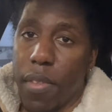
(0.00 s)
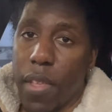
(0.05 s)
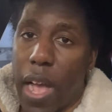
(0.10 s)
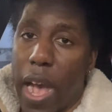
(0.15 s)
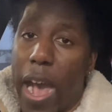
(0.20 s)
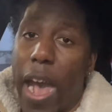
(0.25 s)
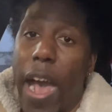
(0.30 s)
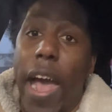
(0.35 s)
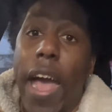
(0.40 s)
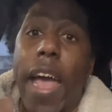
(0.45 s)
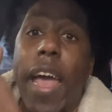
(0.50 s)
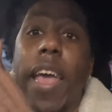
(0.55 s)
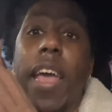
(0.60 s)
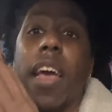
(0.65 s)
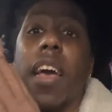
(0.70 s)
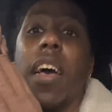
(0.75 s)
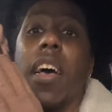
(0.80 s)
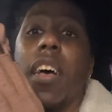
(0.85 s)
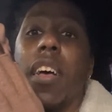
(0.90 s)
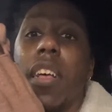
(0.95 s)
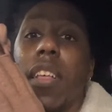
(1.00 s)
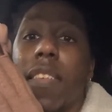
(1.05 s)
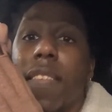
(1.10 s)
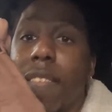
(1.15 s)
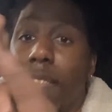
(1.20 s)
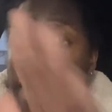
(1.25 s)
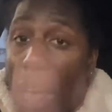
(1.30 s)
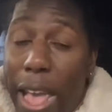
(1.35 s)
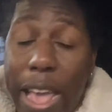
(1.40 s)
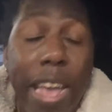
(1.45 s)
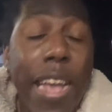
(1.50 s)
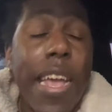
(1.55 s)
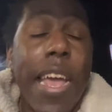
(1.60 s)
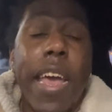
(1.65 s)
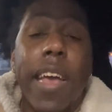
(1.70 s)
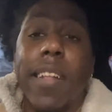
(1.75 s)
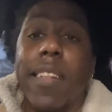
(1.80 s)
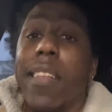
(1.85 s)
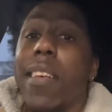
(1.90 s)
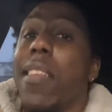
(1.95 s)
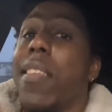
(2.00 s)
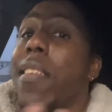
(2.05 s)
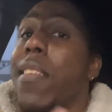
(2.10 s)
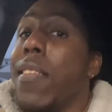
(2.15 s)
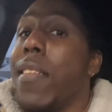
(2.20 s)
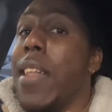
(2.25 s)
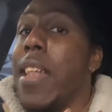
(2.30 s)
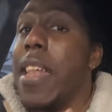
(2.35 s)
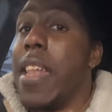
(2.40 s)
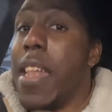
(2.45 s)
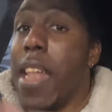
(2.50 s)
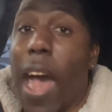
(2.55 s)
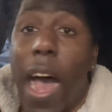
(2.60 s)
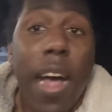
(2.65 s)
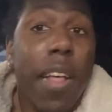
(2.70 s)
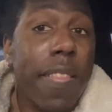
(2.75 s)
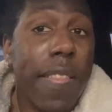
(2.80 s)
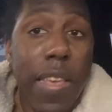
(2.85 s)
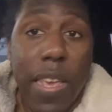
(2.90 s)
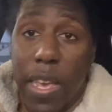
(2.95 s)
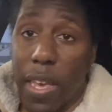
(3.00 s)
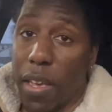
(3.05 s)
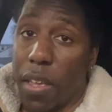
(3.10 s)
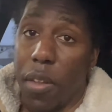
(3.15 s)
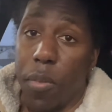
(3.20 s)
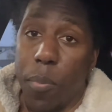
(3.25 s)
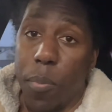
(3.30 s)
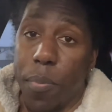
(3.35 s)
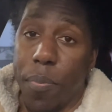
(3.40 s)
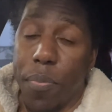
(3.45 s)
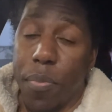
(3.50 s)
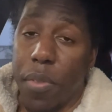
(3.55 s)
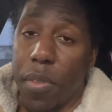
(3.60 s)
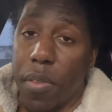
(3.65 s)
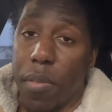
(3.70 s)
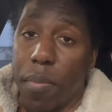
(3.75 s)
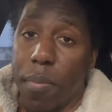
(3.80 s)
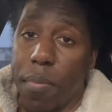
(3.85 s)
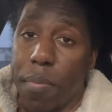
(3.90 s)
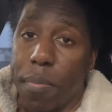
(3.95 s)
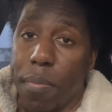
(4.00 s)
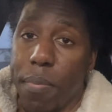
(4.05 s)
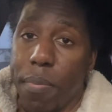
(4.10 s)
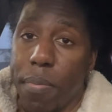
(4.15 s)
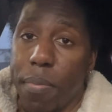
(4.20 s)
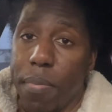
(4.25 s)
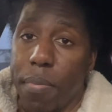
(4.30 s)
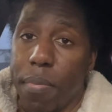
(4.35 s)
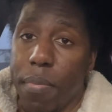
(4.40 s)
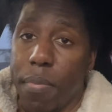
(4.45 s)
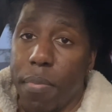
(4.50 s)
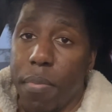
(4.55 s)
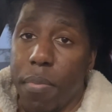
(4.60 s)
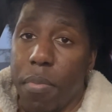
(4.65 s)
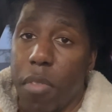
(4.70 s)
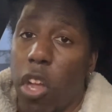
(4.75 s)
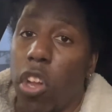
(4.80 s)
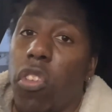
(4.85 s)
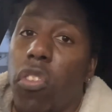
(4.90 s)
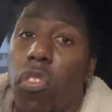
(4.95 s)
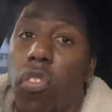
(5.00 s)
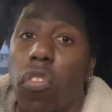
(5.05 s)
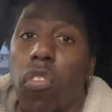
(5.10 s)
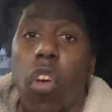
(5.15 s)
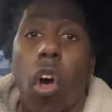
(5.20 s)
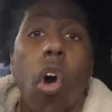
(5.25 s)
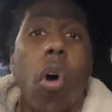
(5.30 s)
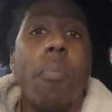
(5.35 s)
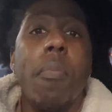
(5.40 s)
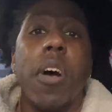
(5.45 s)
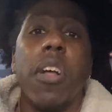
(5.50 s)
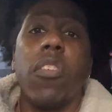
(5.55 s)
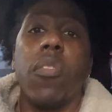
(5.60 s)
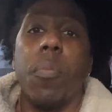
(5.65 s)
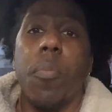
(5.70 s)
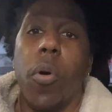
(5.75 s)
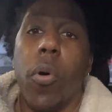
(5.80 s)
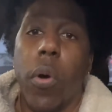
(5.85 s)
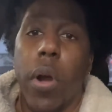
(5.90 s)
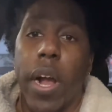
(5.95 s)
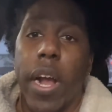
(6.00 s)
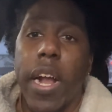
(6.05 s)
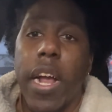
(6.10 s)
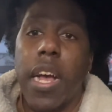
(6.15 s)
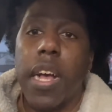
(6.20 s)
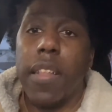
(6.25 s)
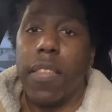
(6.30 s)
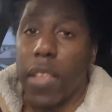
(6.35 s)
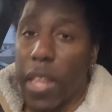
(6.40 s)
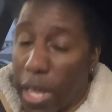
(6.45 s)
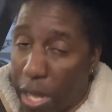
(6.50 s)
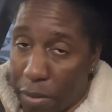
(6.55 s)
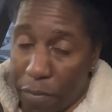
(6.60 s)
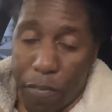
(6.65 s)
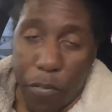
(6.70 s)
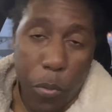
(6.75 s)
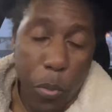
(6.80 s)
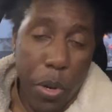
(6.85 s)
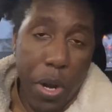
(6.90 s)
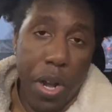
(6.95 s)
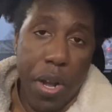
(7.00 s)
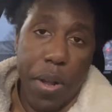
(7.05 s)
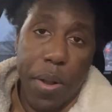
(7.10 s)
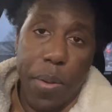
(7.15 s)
I say again, this is not the end. There's so much more to live for.